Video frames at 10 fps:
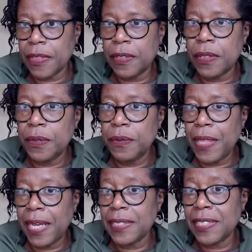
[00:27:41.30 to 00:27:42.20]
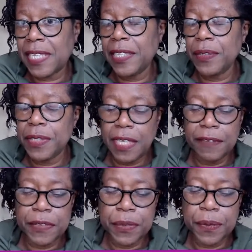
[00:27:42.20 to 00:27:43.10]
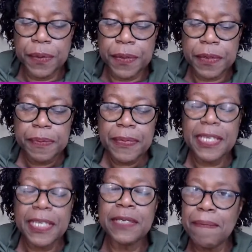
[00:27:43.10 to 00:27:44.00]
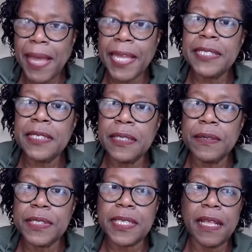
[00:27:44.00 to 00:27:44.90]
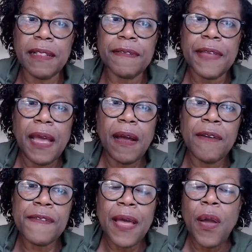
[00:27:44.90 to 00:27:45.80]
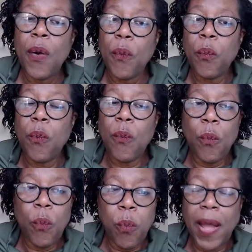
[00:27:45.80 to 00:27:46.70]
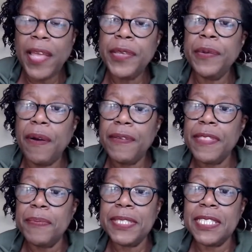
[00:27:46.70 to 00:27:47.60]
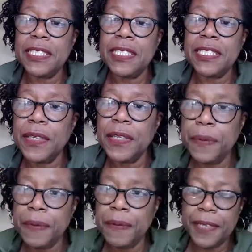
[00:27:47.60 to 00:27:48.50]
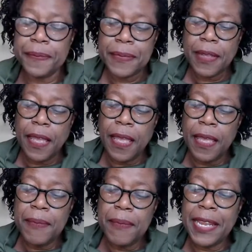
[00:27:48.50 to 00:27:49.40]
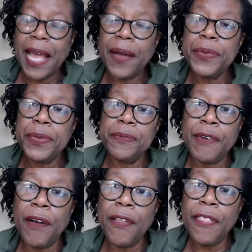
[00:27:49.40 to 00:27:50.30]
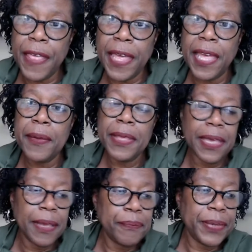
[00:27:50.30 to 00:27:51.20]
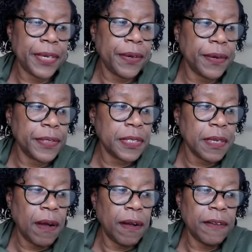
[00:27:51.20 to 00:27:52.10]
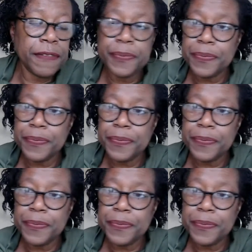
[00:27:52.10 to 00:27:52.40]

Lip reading: to that selling yourself short is reminding yourself of why you are in the position that you are in, and how you got there because of